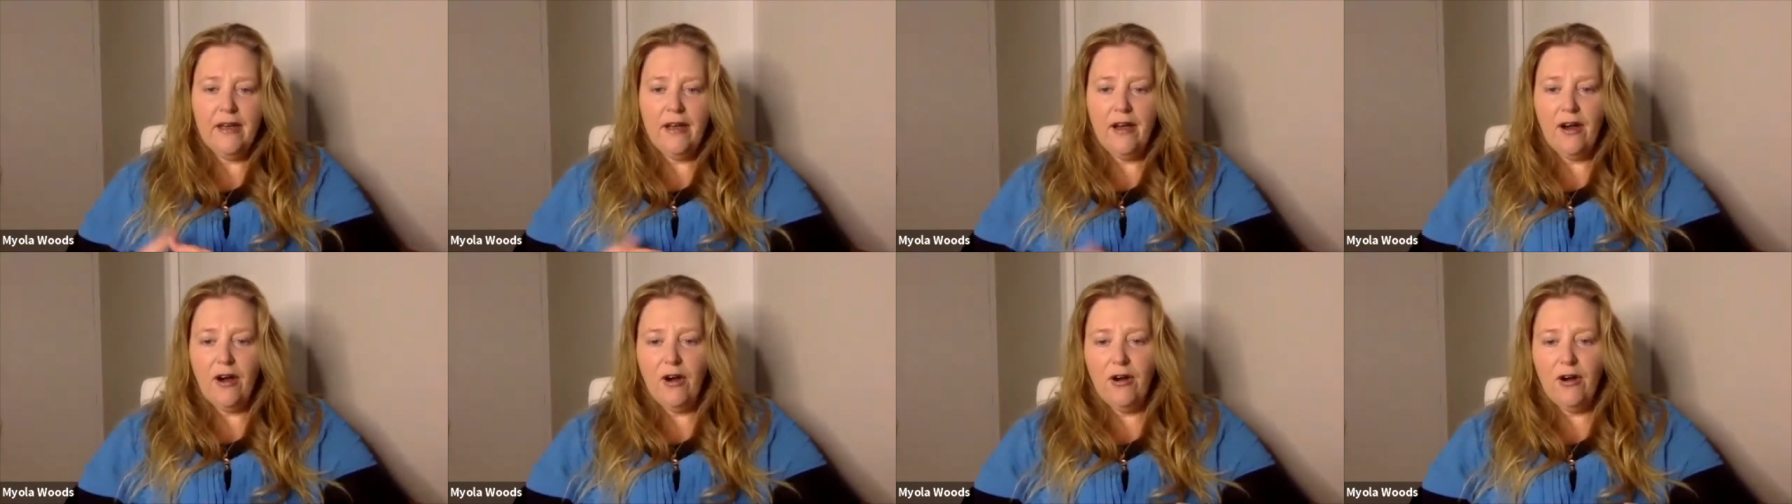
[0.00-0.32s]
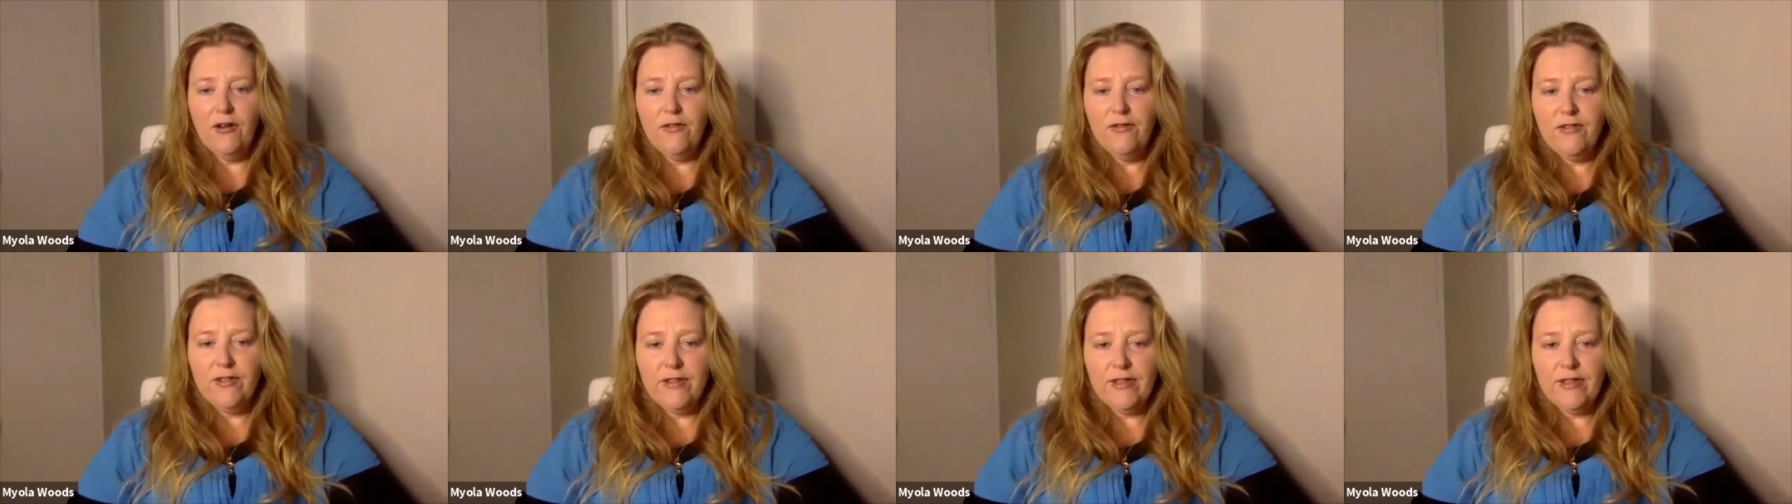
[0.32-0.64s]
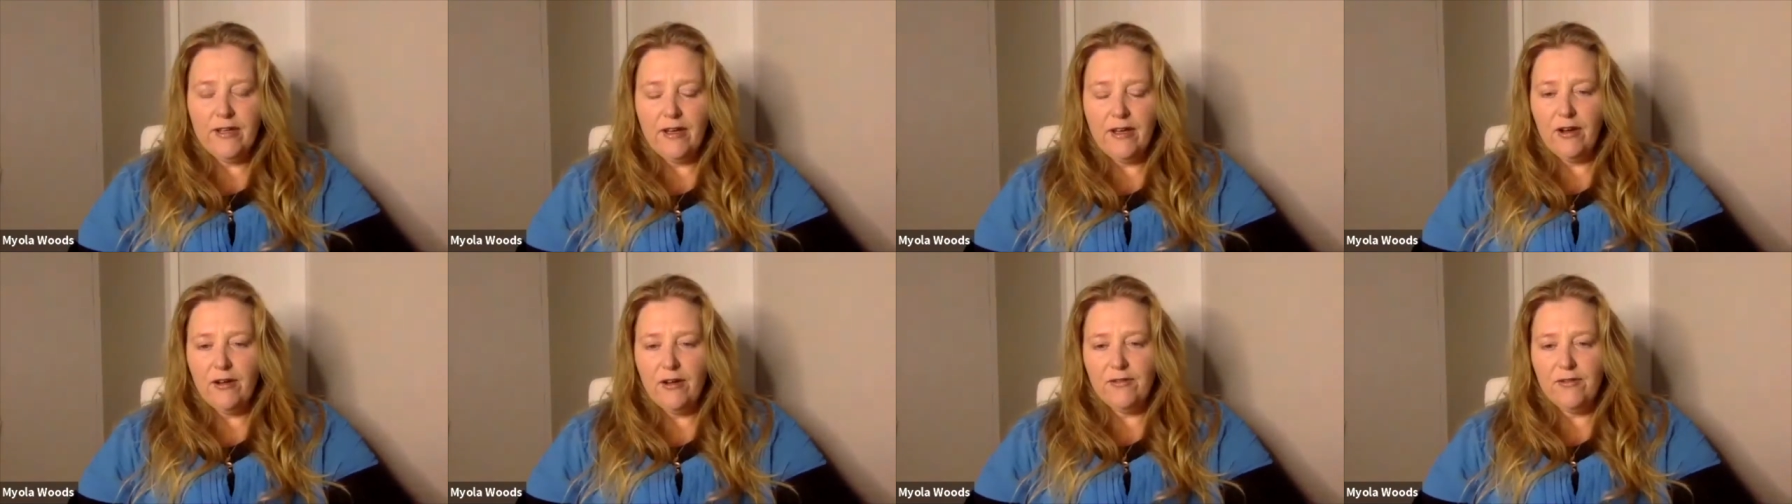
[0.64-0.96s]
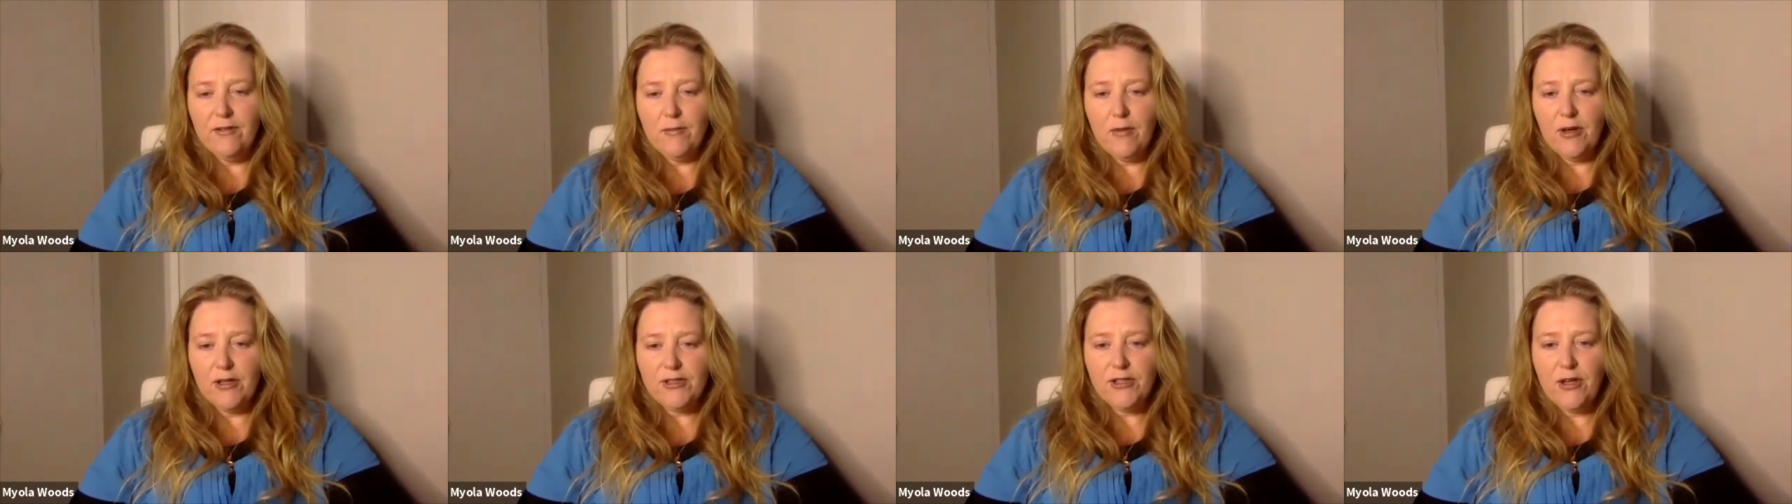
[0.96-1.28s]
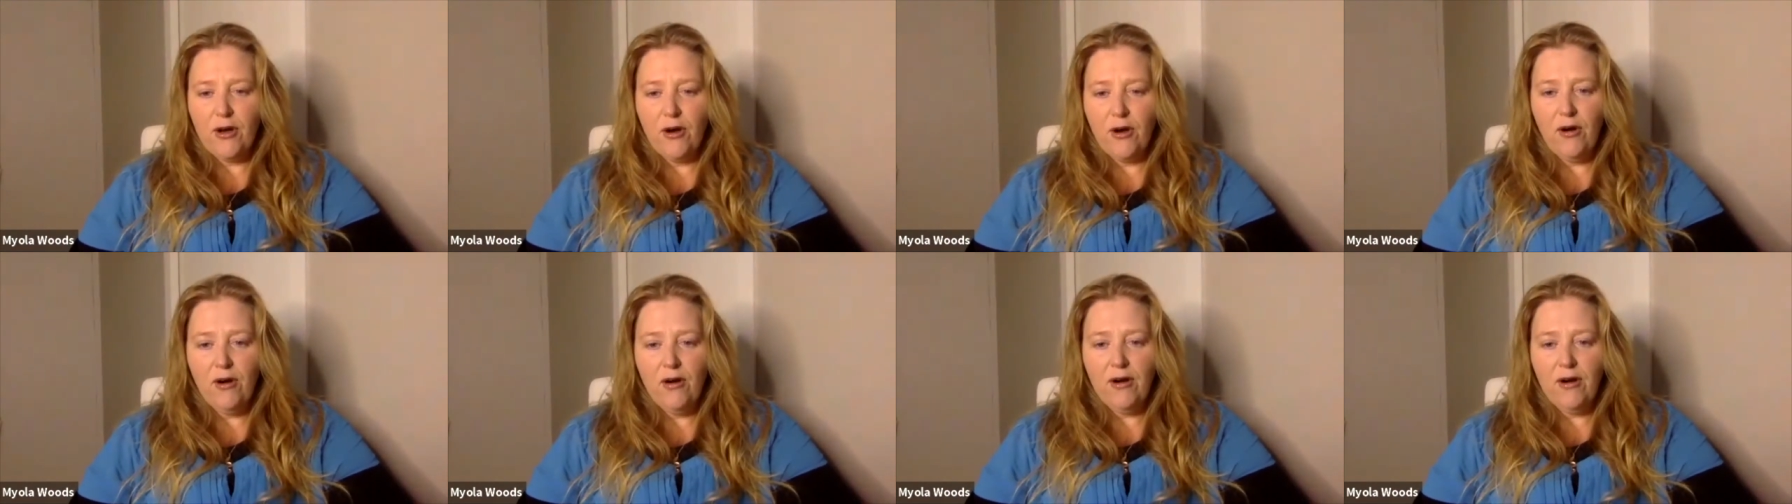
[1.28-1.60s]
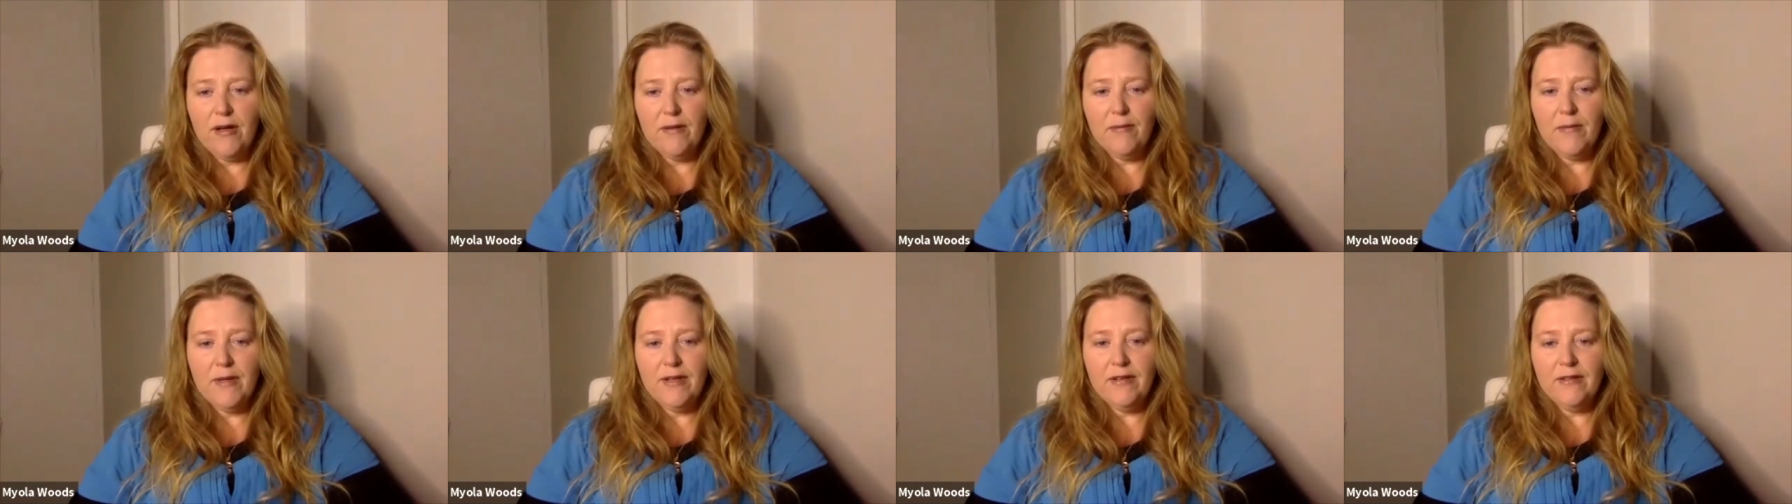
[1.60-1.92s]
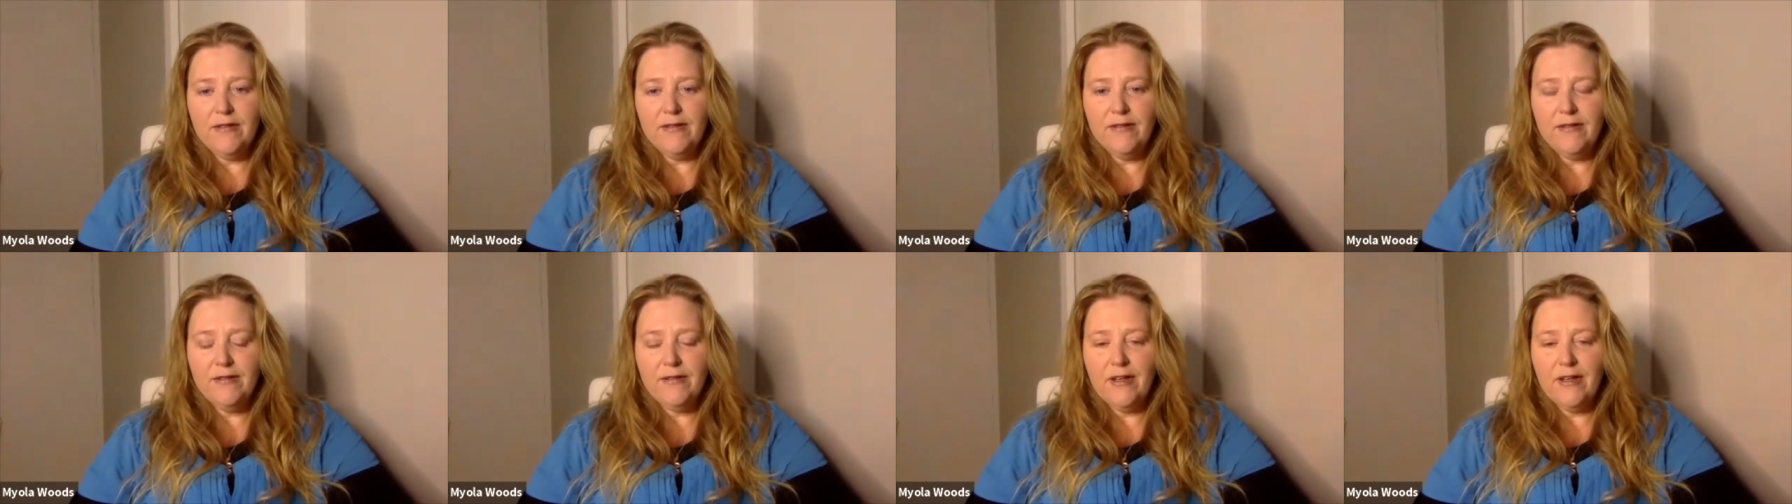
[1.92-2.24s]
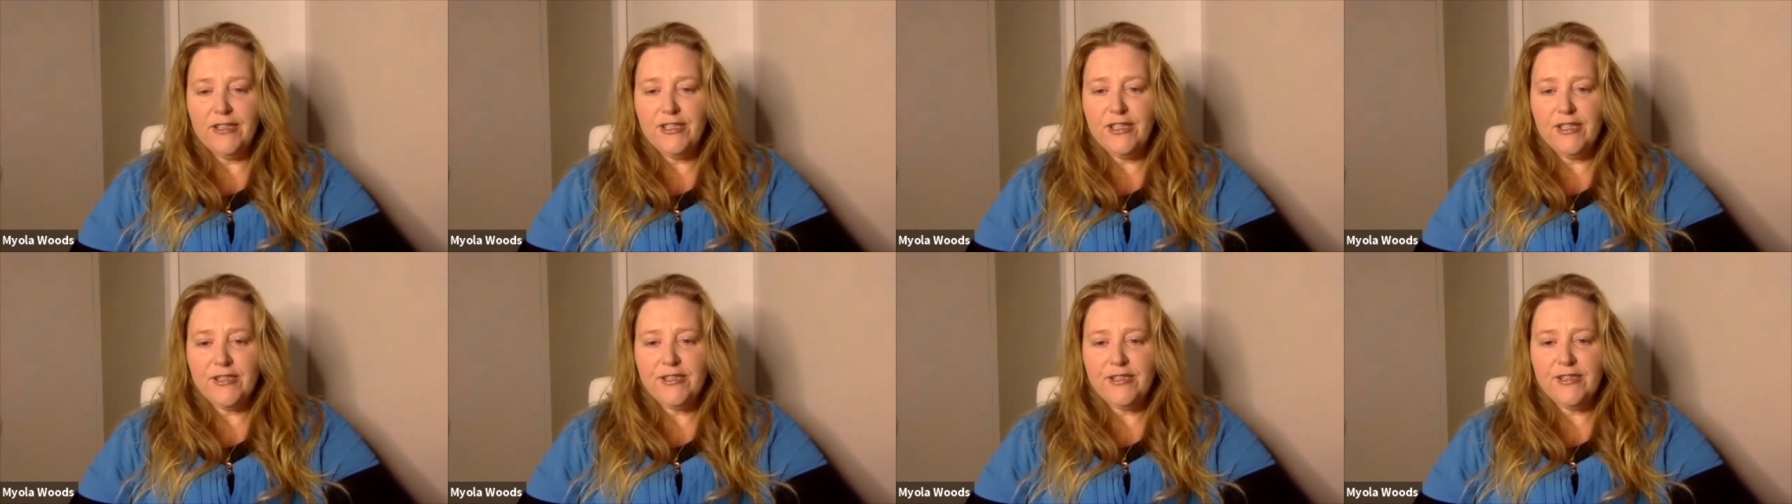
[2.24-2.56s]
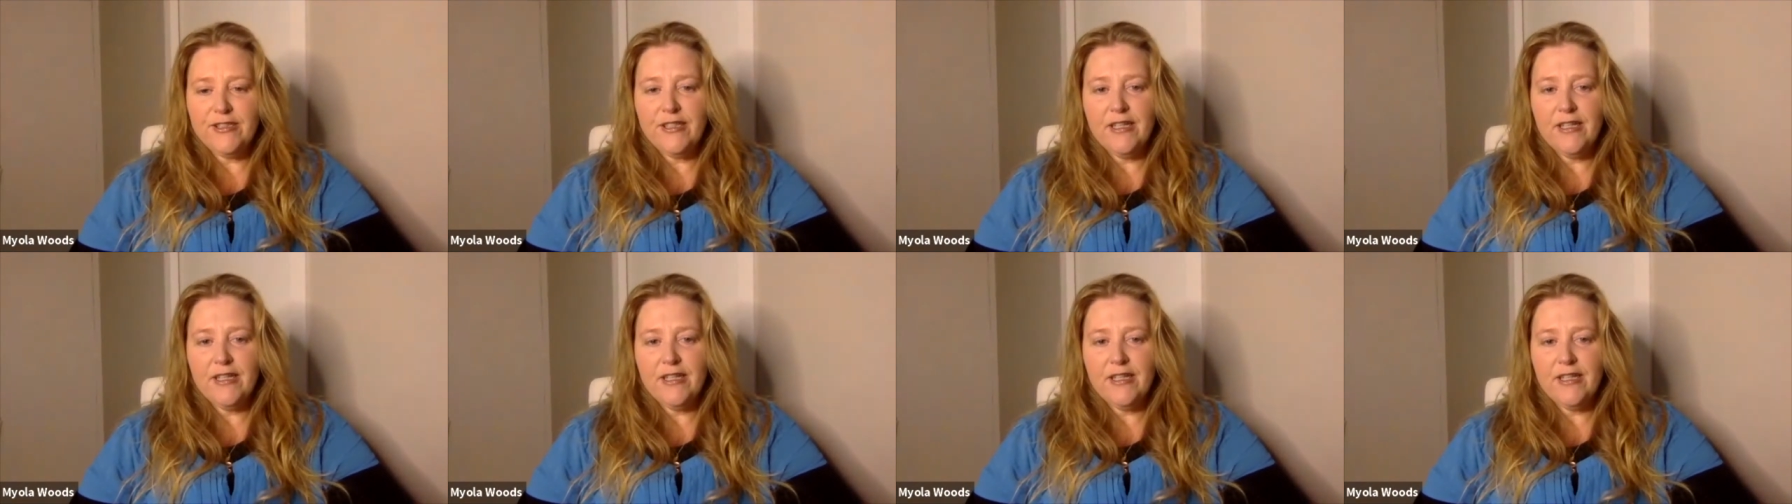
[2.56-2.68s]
over the over my time, and I just